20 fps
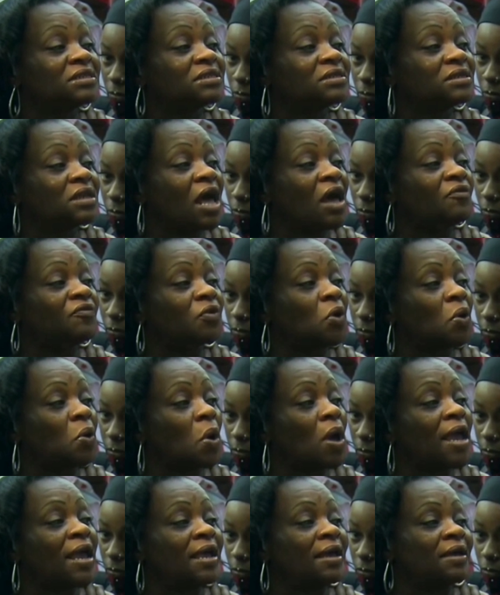this
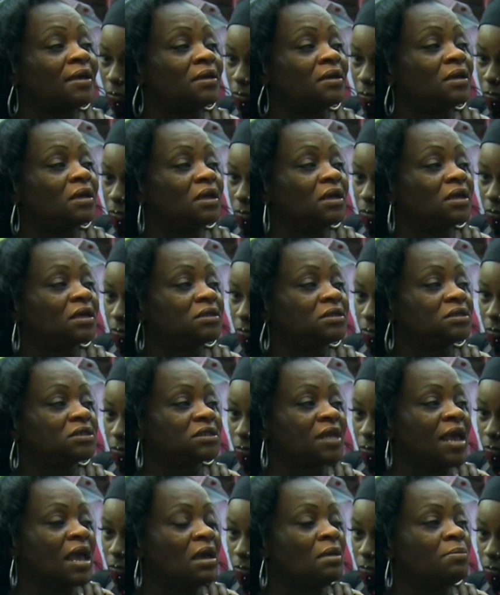level and
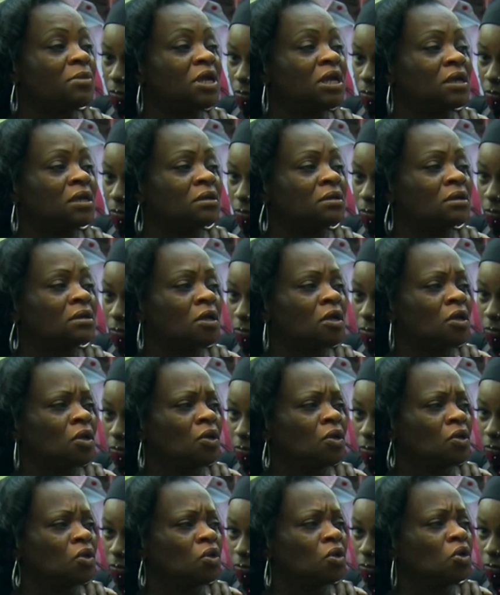examine
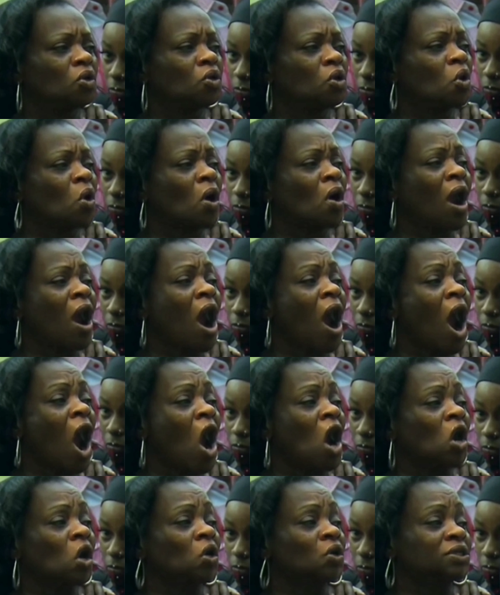your
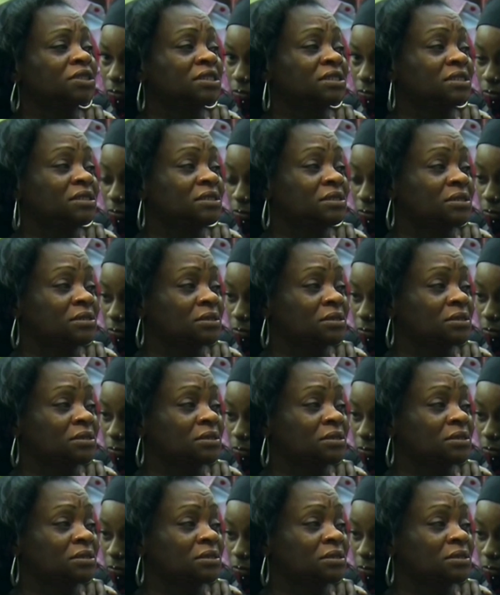hearts.